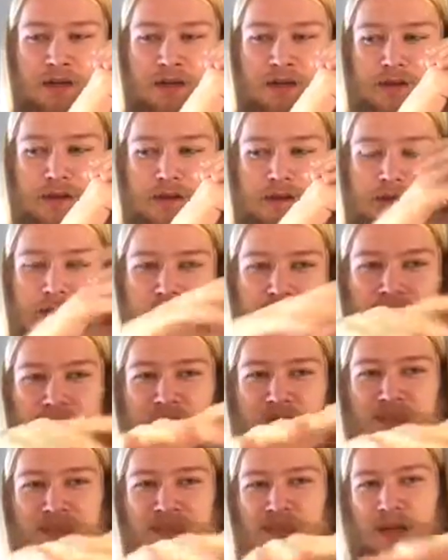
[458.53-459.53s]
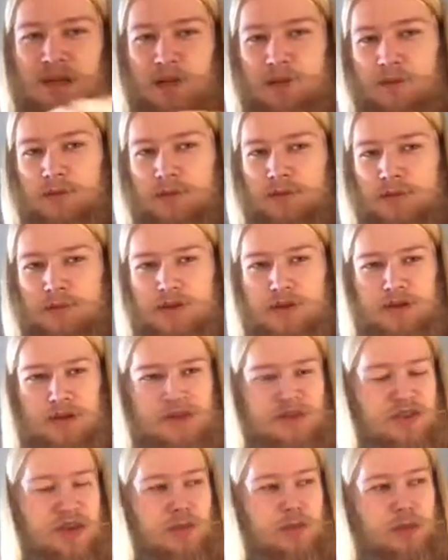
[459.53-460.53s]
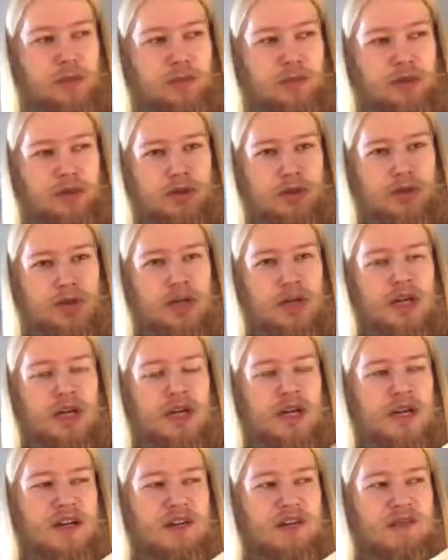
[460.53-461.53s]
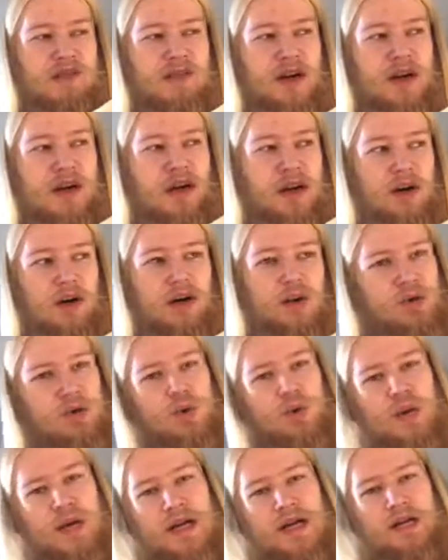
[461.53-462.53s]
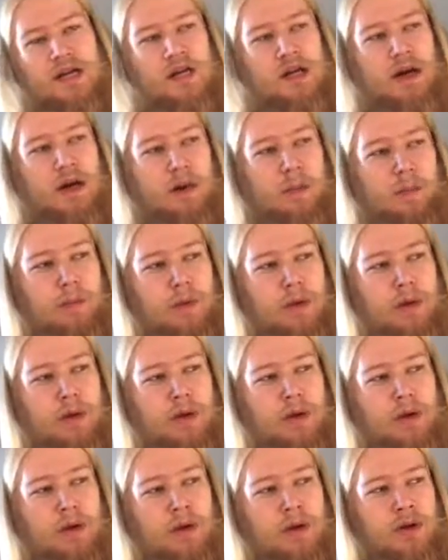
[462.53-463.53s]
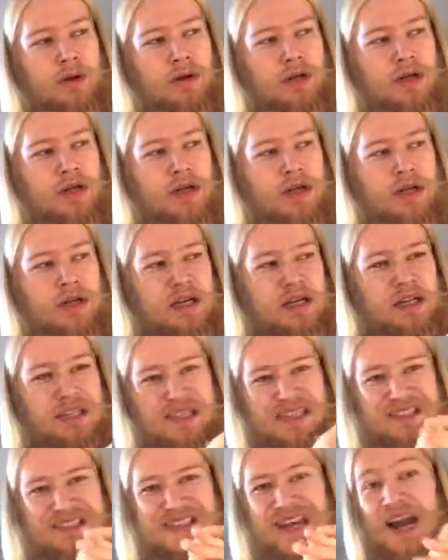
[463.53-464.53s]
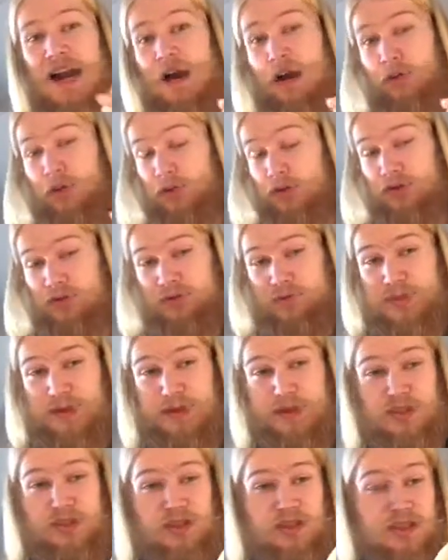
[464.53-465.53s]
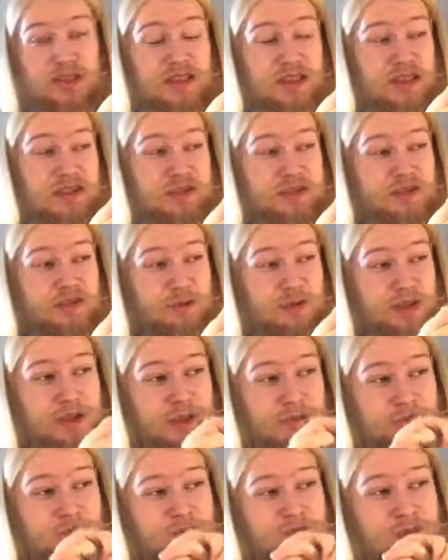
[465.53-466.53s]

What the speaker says: it's more unstable, but it's very hard to end up in a terrible spot here in Sweden.